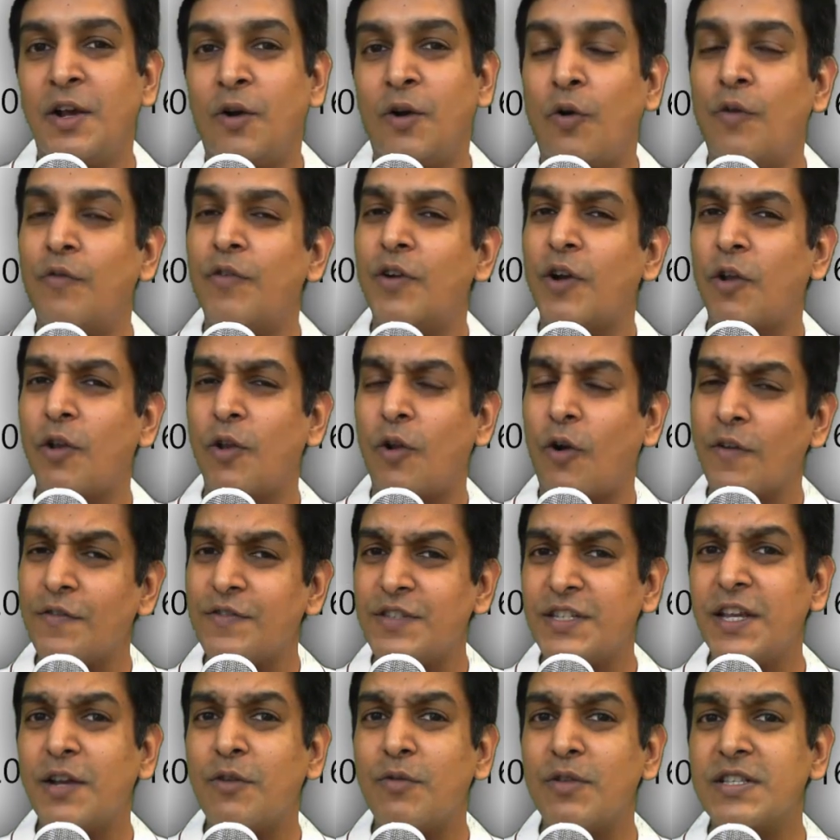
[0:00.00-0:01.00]
Overall, a lot of
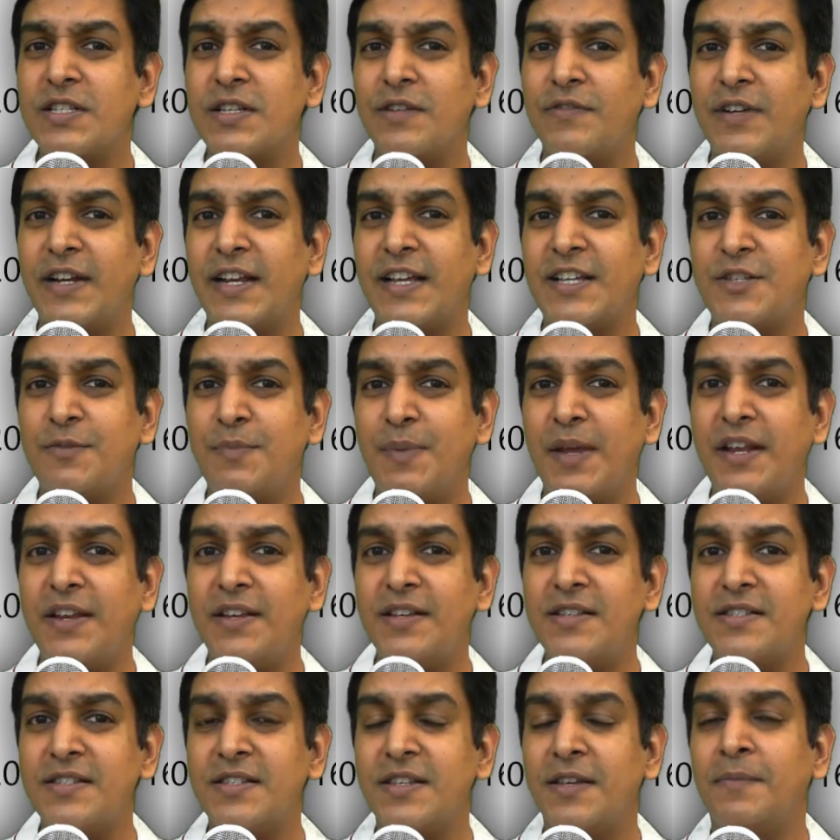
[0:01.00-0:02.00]
SQL Server
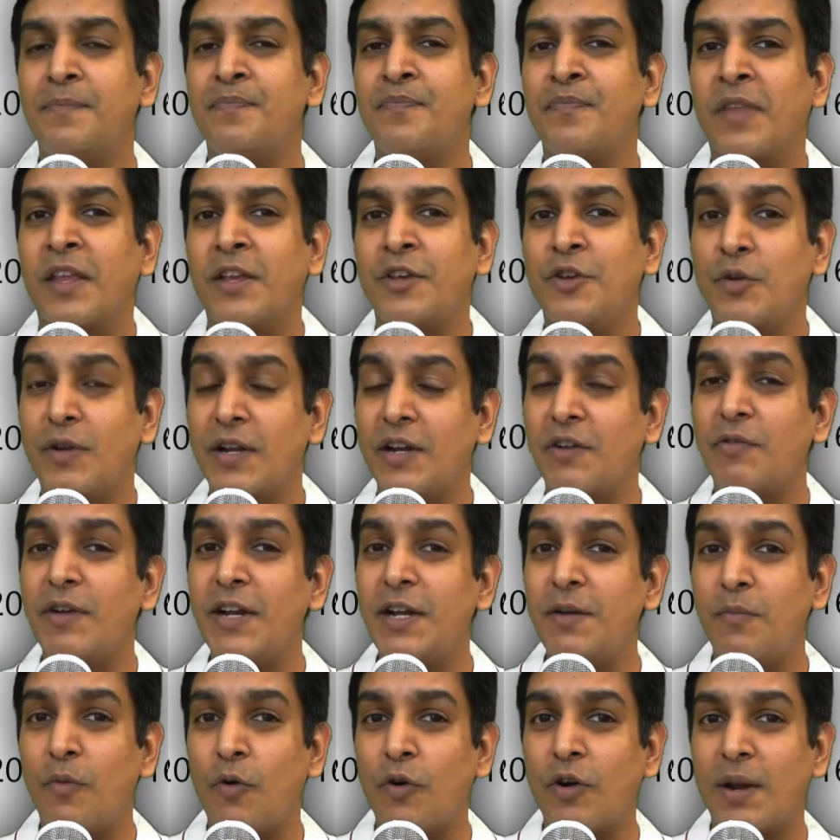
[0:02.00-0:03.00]
experience. You can
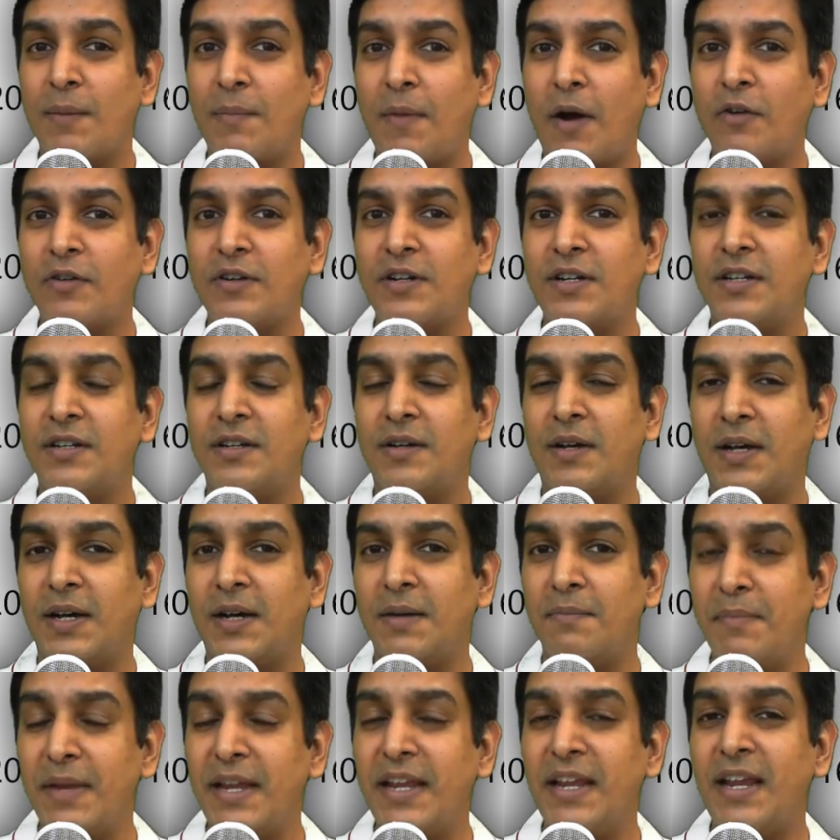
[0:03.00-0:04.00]
read more about
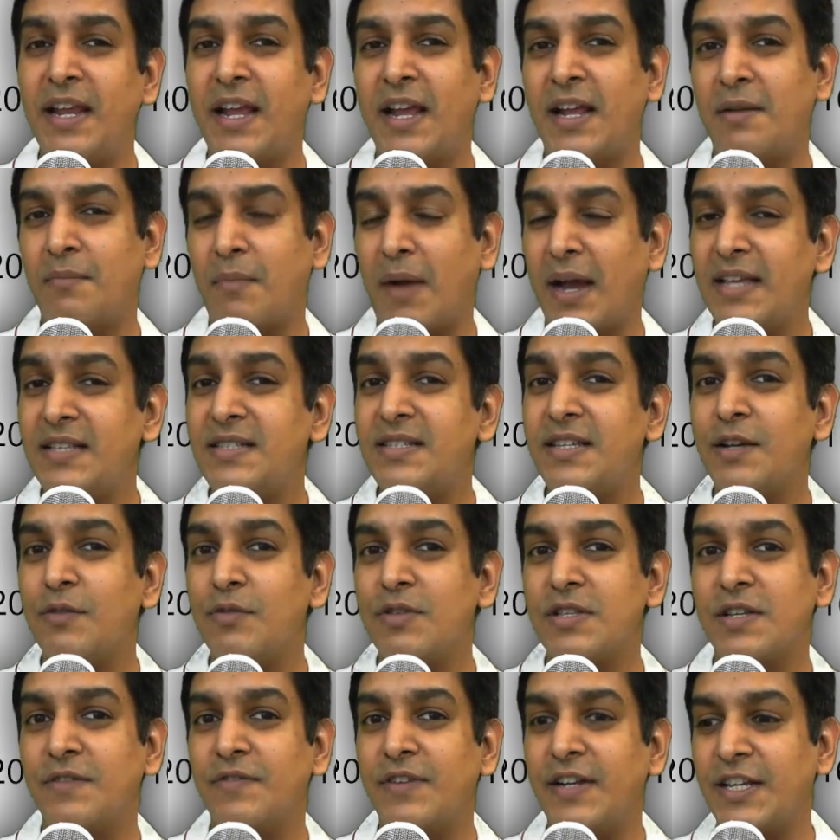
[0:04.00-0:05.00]
me and my
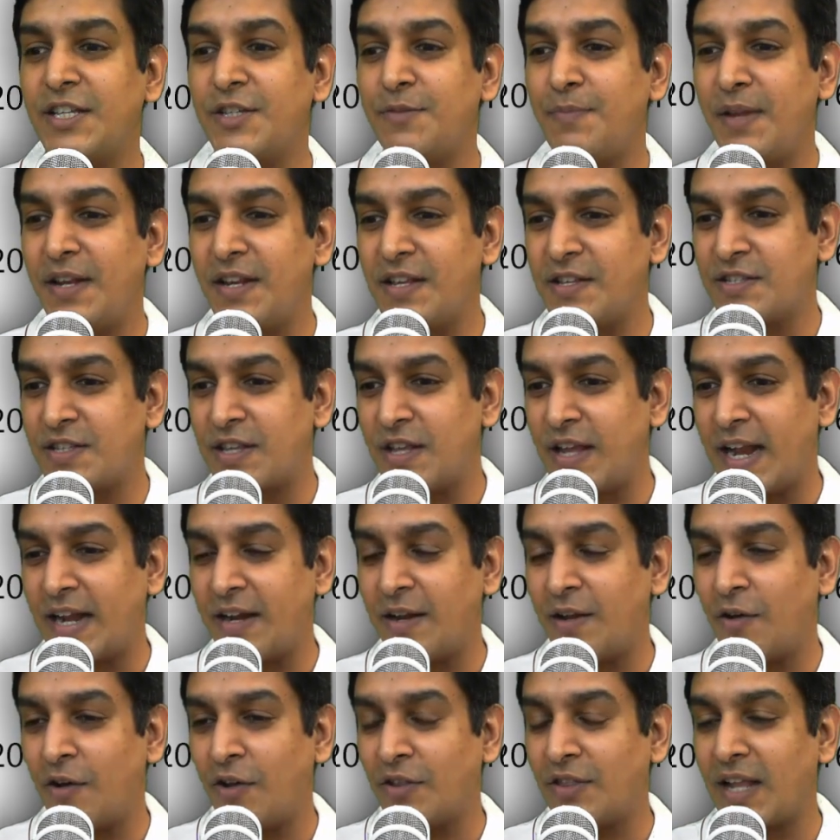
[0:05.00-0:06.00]
SQL Server experience
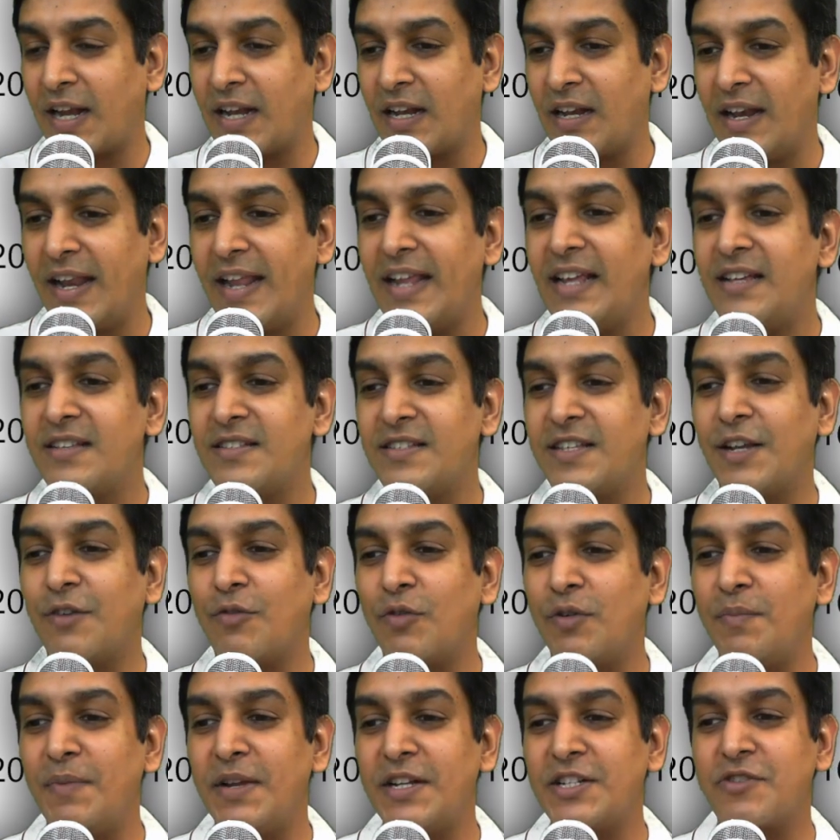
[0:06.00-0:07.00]
on that link,
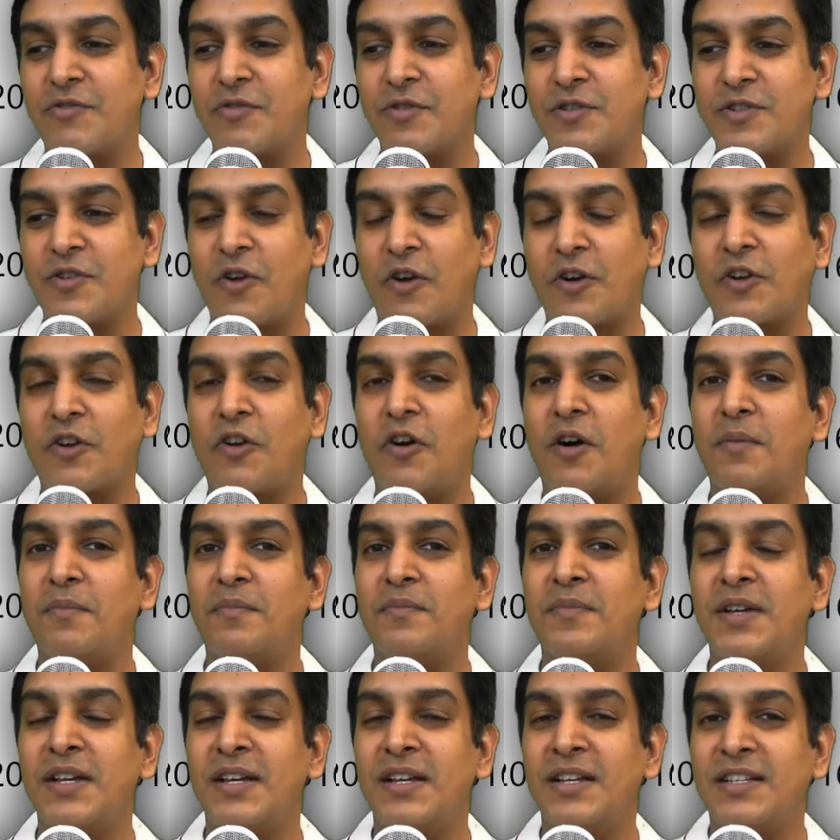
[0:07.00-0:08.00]

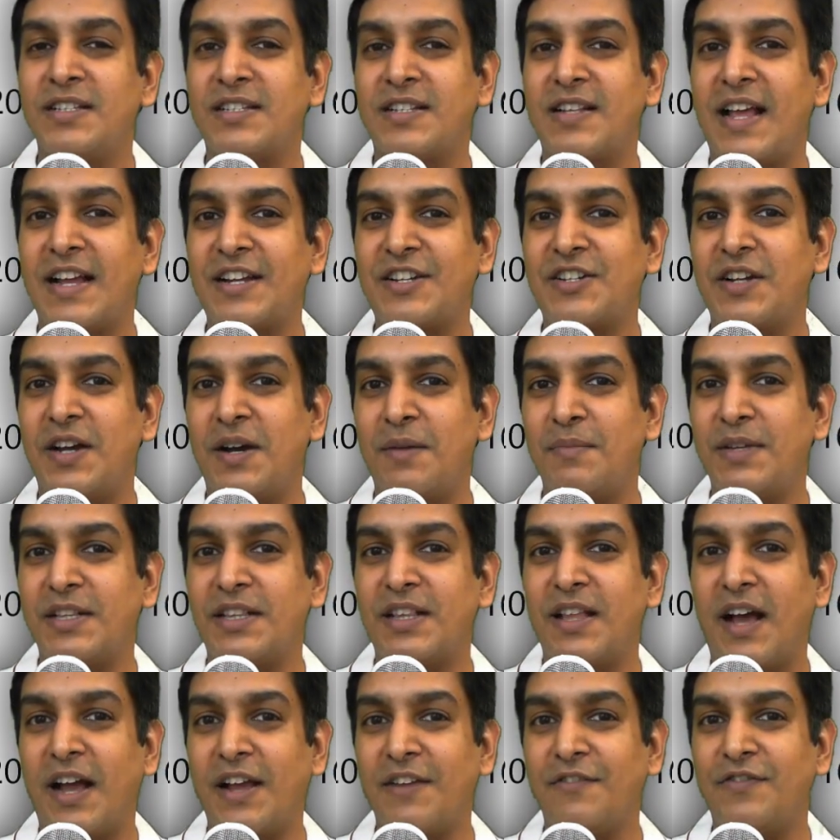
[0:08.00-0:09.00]

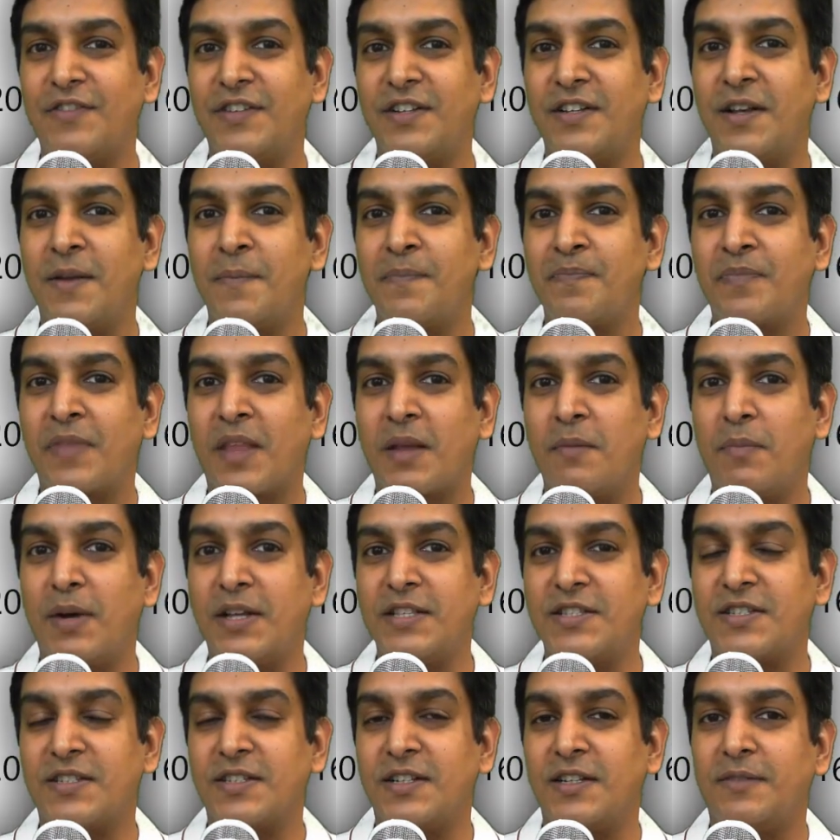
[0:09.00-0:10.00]

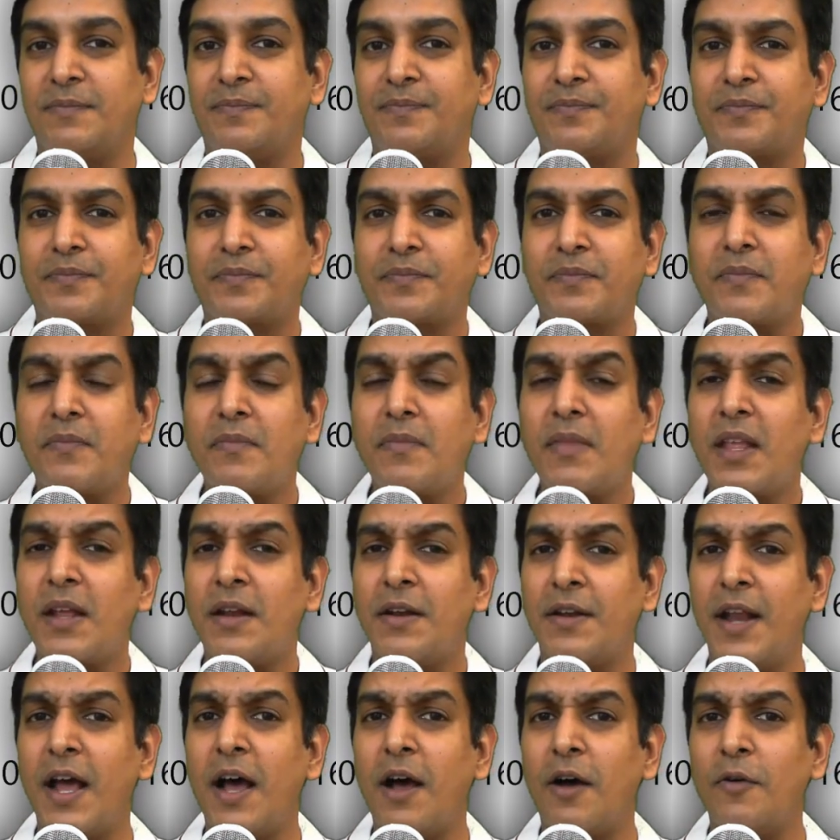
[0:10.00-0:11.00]
sqlmaestros.com/amit-bansal.
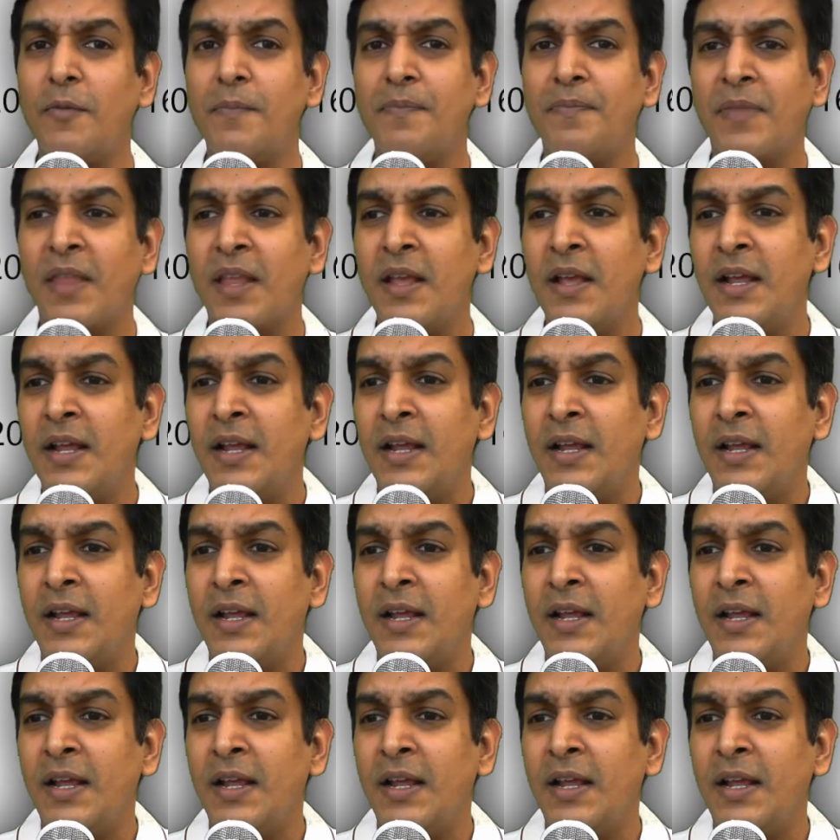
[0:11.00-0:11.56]
Now,